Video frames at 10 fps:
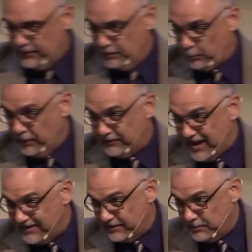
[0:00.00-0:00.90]
that he preached
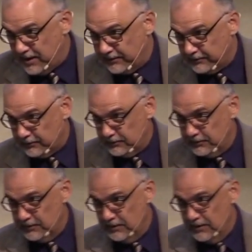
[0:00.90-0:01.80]
as an apostle.
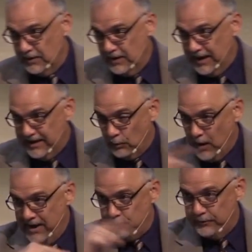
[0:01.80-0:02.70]
And he
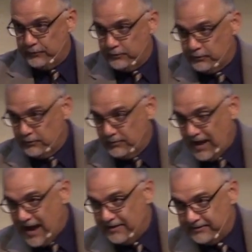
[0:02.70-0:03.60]
arranged with
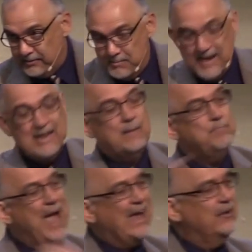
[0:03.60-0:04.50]
Titus to meet him
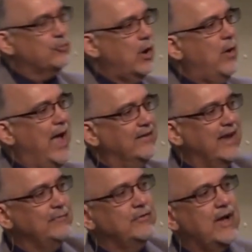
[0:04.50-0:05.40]
back at Troas
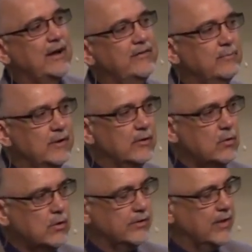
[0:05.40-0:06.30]
after Titus had been to
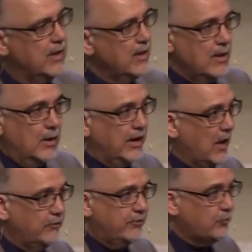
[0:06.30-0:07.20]
Corinth. He
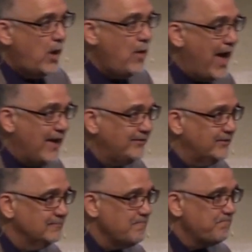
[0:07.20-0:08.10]
goes to Troas,
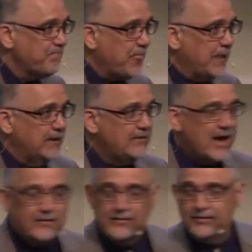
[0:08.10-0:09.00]

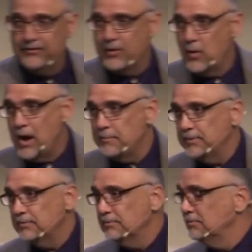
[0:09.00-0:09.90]
Titus doesn't show up,
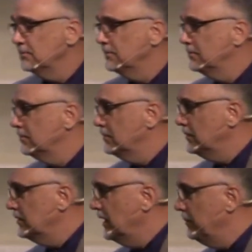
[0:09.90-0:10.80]

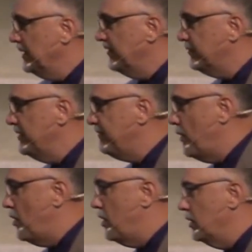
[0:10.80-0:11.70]
and it begins to be
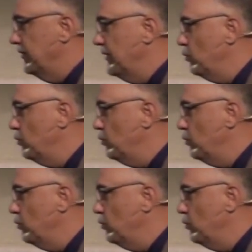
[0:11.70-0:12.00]
fall and then